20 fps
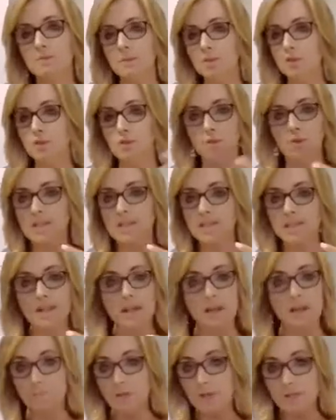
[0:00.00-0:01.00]
Tracy,
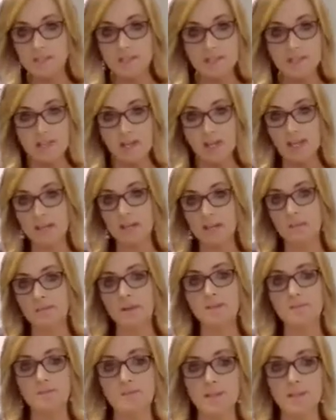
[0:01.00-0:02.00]
I'm not saying
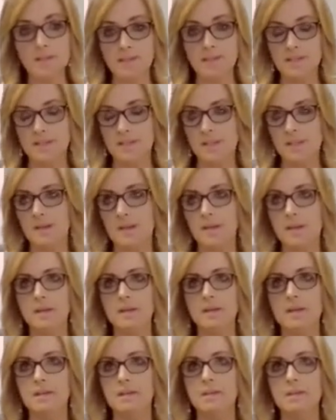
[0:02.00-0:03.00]
that this
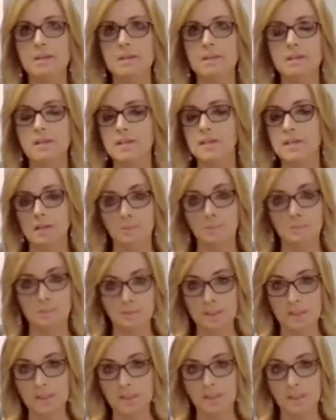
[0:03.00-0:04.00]
is
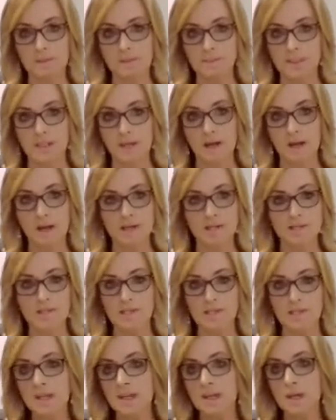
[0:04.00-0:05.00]
completely up to us.
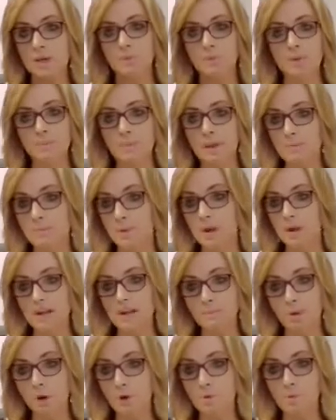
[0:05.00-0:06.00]
Remember, I'm
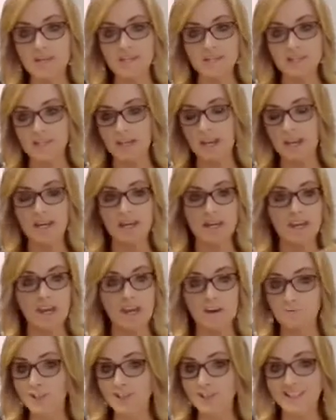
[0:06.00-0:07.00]
always saying
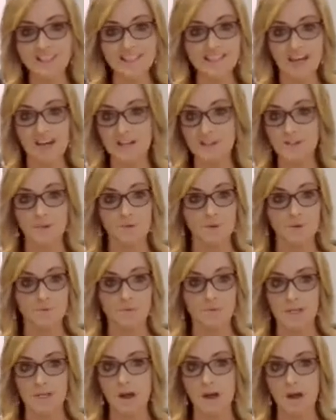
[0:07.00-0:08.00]
every lead has their own
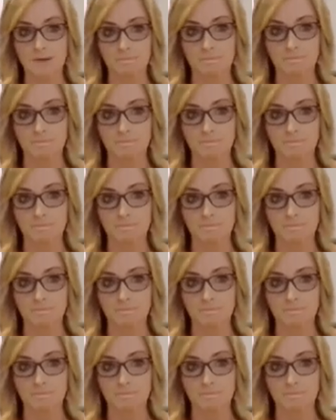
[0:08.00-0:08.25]
time.